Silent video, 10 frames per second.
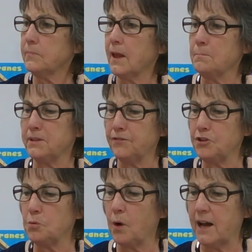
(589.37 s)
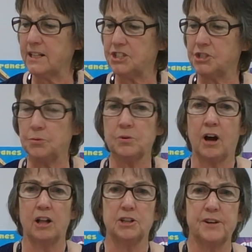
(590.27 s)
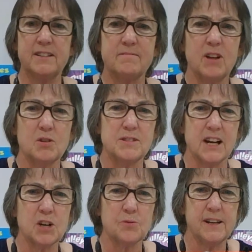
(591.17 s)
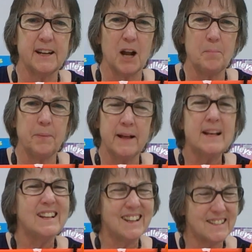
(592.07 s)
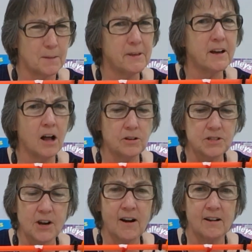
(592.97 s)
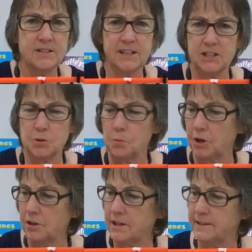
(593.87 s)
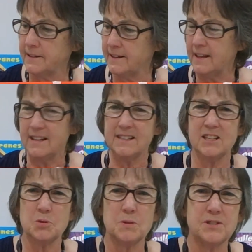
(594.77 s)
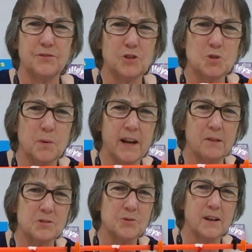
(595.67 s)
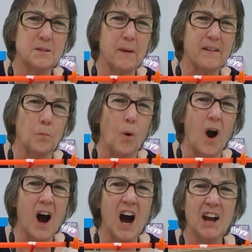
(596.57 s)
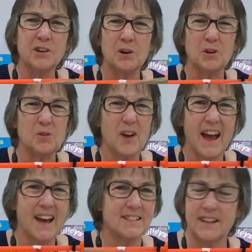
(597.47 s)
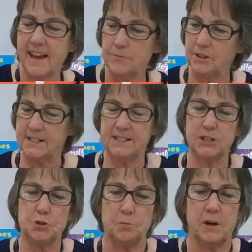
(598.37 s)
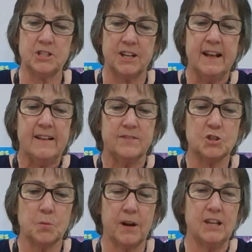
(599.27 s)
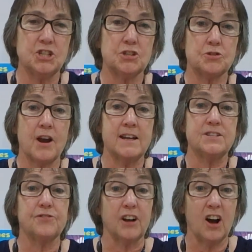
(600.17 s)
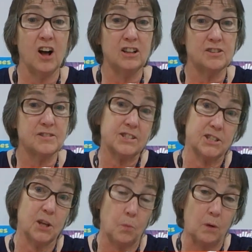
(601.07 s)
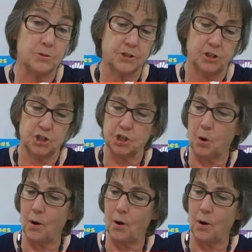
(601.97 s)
but if you wanted to color it or decorate it up, some of the colors are hard to get to work. See, this was the first one I was trying to make water or grass. You can't really see too much. This one I just tried different colors to see what was going to show